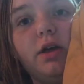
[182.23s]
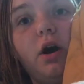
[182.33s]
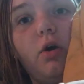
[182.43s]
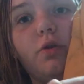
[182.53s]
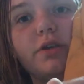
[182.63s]

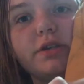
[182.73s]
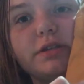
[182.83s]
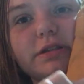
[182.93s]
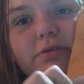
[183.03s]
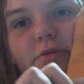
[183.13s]
Oh,
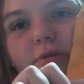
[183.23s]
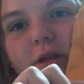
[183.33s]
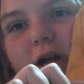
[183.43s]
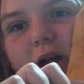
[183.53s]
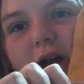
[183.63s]
this little
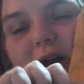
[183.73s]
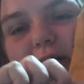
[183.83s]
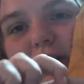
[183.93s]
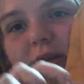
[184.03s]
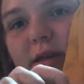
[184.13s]
uh,
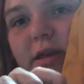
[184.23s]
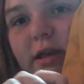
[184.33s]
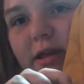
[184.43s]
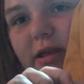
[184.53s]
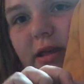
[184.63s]

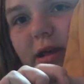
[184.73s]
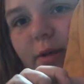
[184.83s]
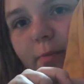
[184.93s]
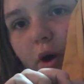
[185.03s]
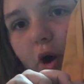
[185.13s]

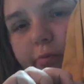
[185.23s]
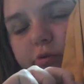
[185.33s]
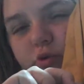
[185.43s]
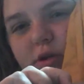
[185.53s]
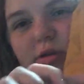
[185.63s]
palm
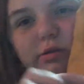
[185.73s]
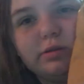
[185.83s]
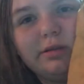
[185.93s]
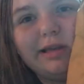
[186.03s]
tree looking